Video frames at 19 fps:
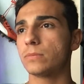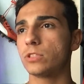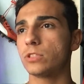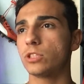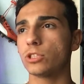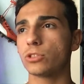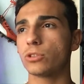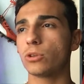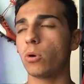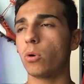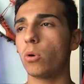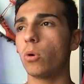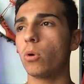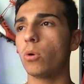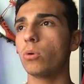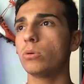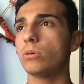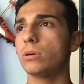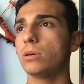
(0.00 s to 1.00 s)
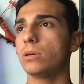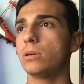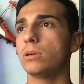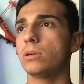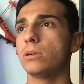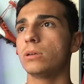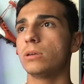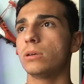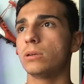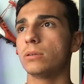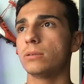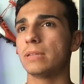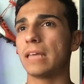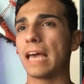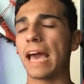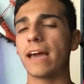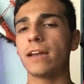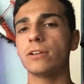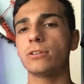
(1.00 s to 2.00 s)
just the whole
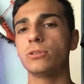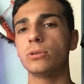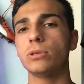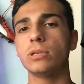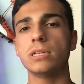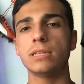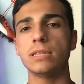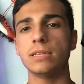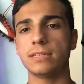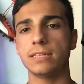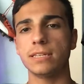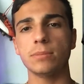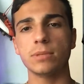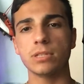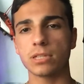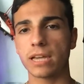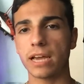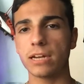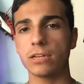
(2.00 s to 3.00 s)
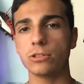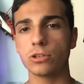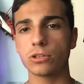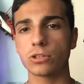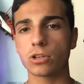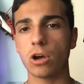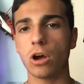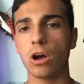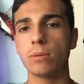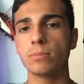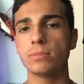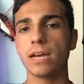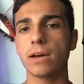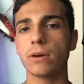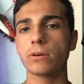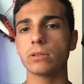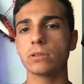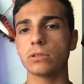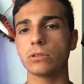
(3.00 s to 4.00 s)
attitude of the team, it kind of just calmed
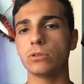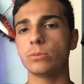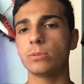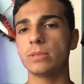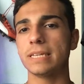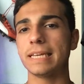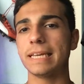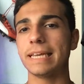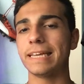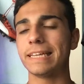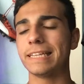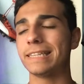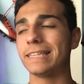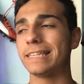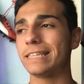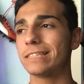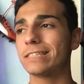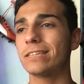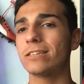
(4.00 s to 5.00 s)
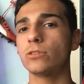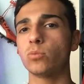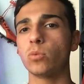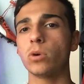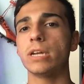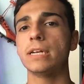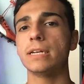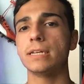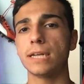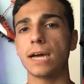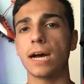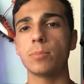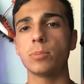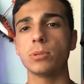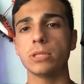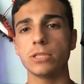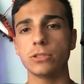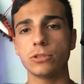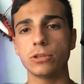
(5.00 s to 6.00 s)
down a little bit, and this is when
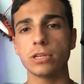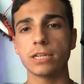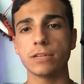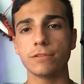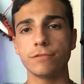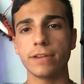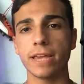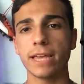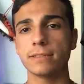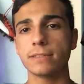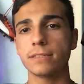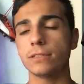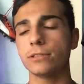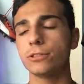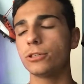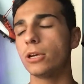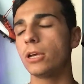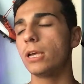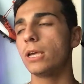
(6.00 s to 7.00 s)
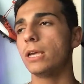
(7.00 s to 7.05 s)
Napoli took advantage.